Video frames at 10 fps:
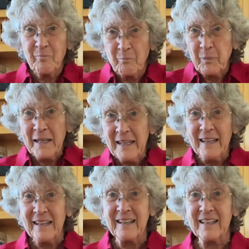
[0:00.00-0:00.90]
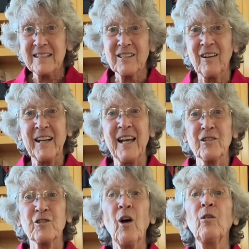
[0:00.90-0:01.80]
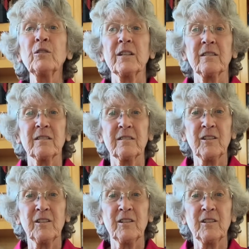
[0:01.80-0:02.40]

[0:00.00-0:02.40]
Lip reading: being that's on our shoulders,